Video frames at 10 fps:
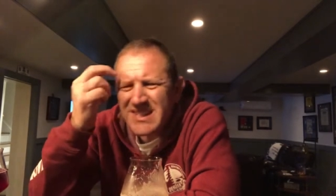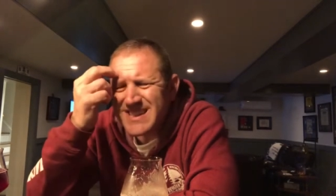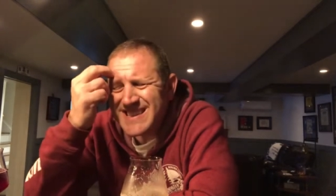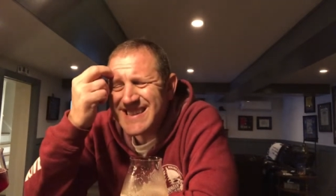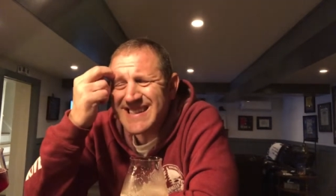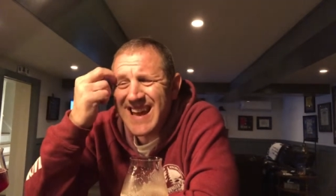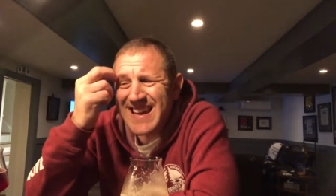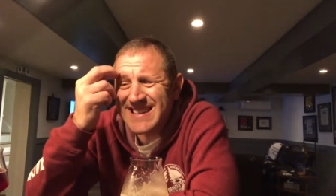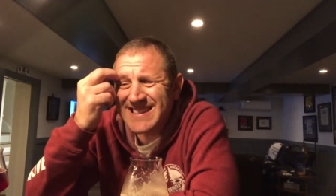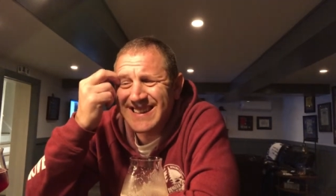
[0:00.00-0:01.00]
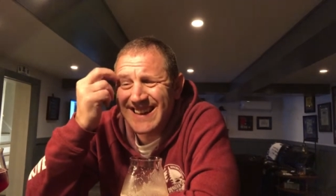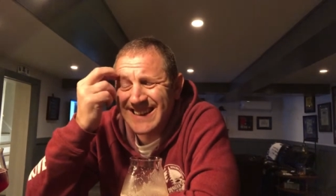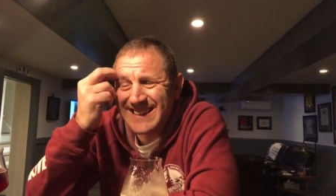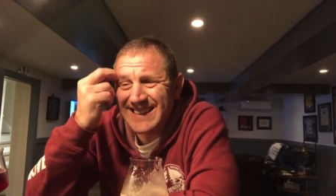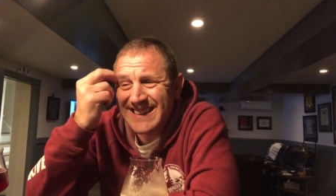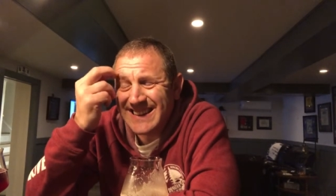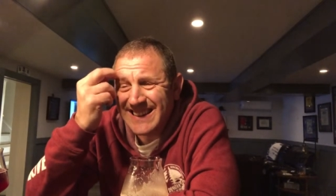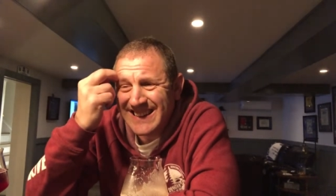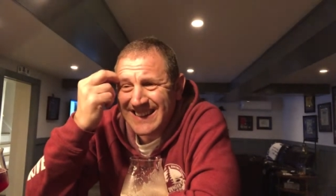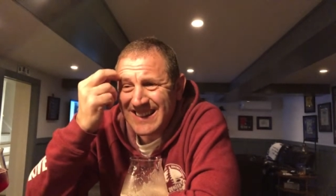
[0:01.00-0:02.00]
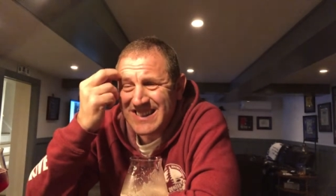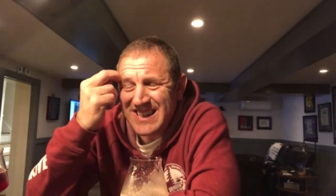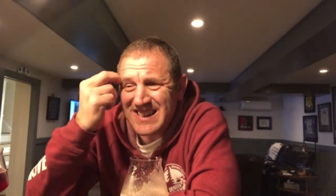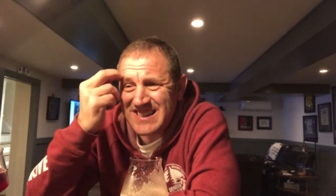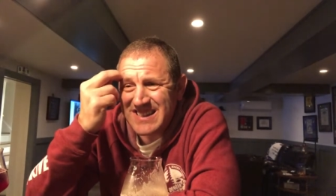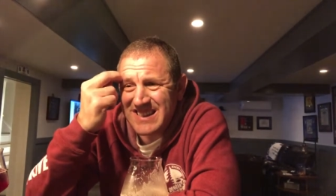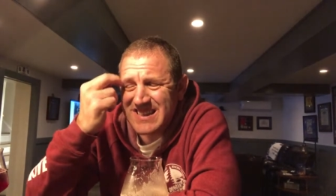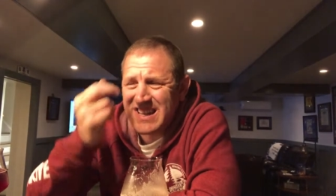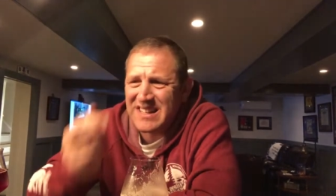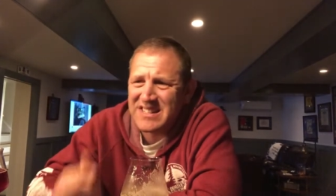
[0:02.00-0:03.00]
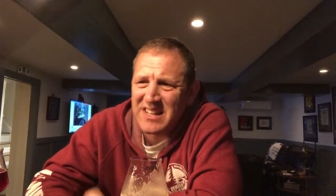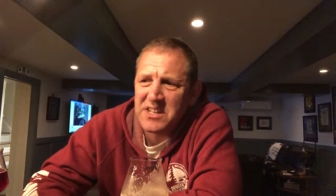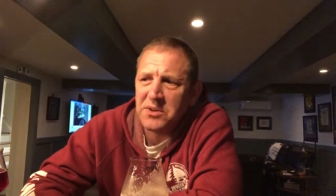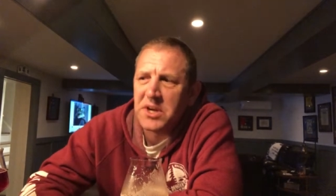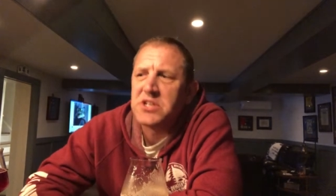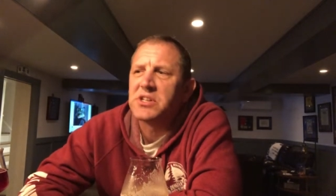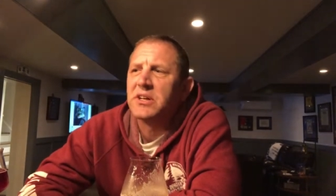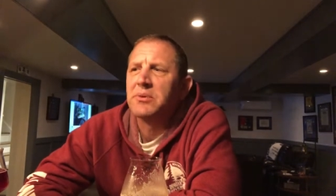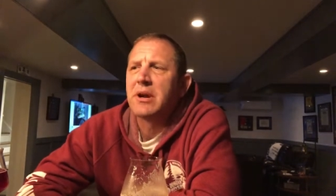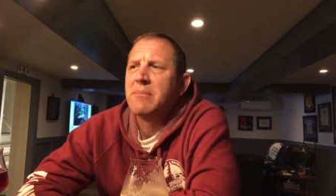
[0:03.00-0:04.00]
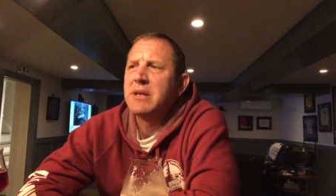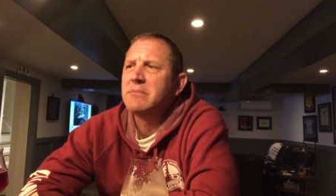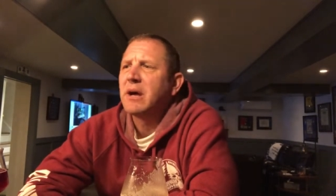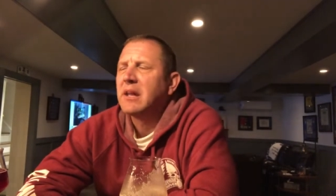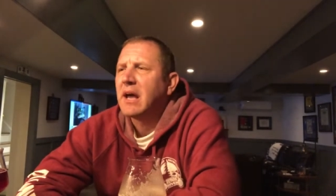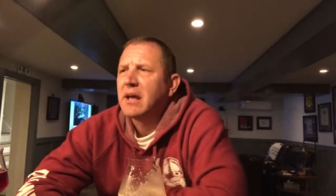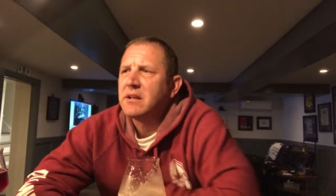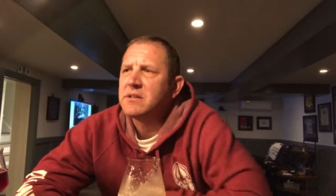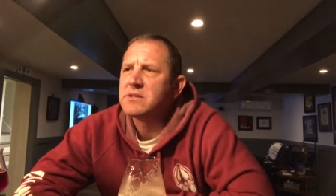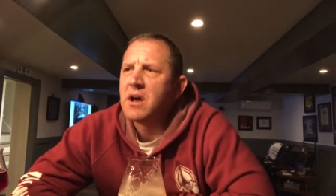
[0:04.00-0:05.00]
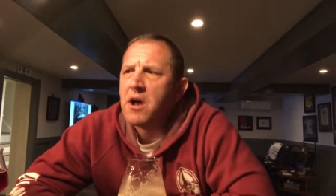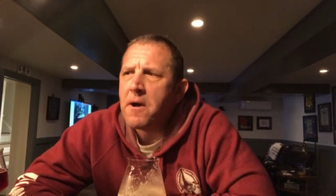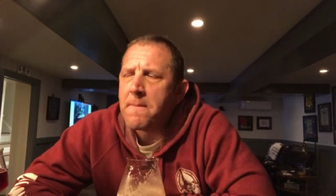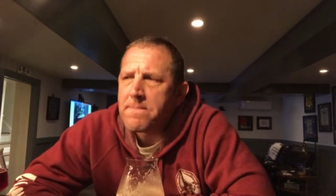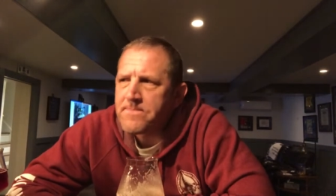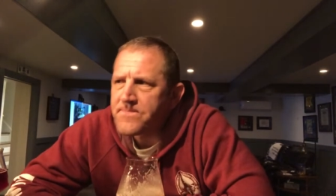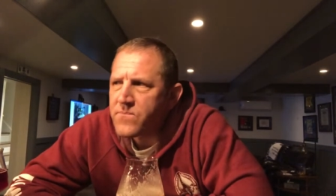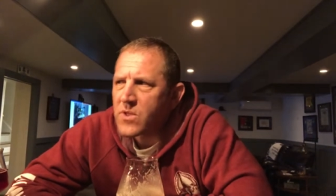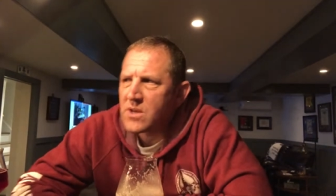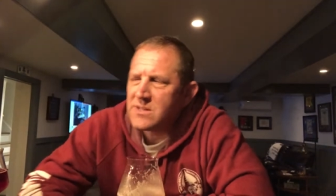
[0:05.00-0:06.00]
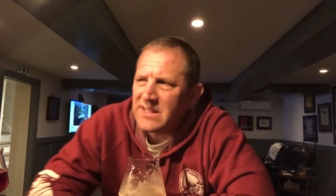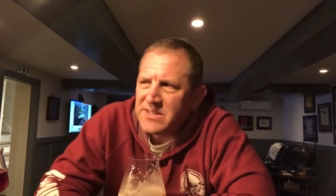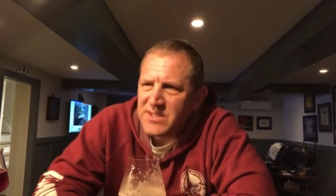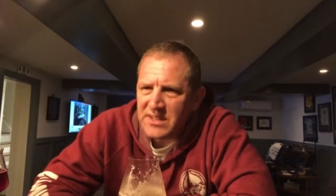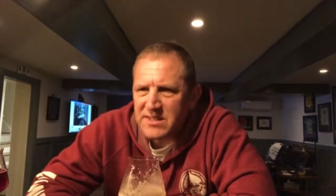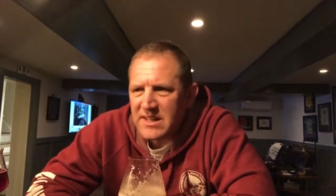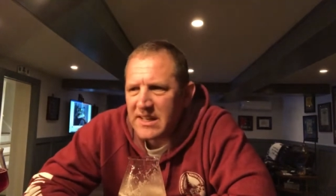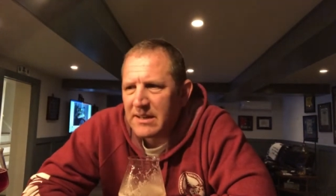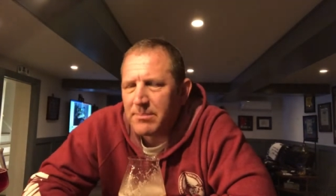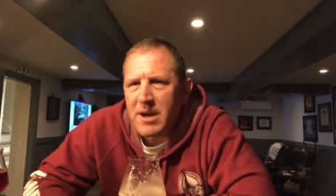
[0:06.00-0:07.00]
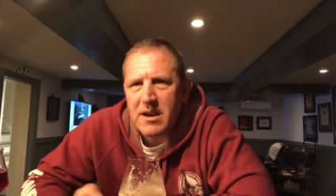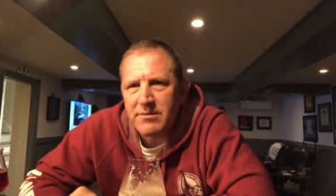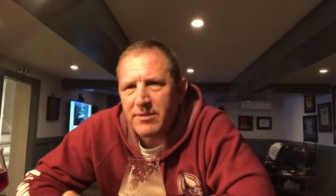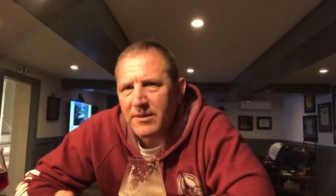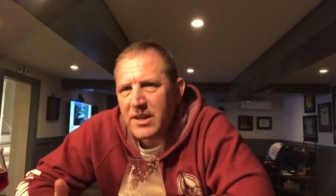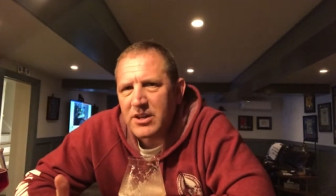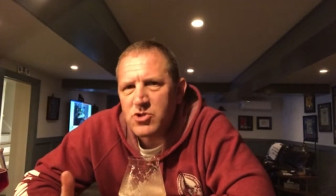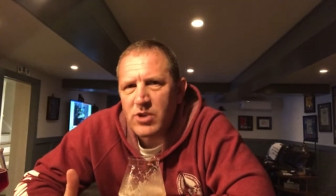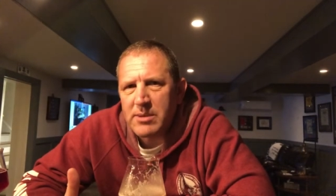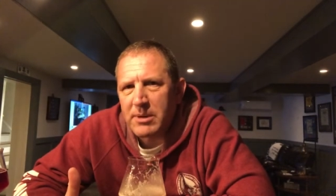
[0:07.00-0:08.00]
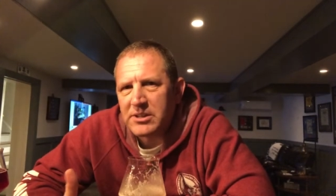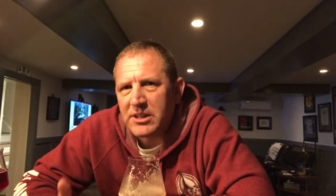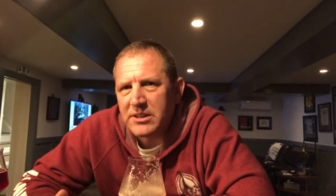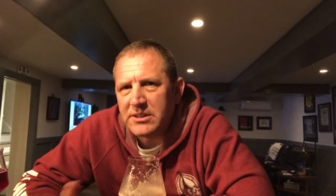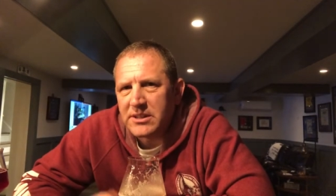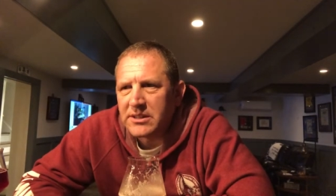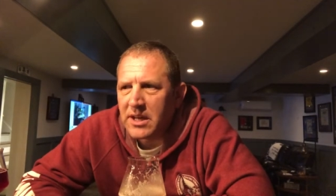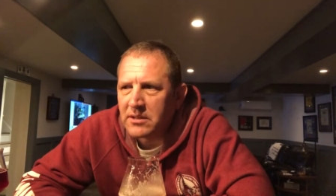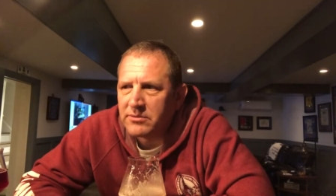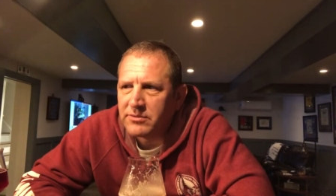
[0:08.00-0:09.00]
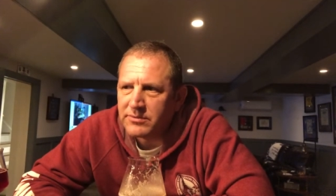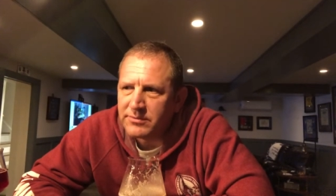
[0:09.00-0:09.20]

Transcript: doesn't taste like a 1016 attenuation. And what I mean by that is 1016, I'm kind of, I kind of trained my tongue to kind of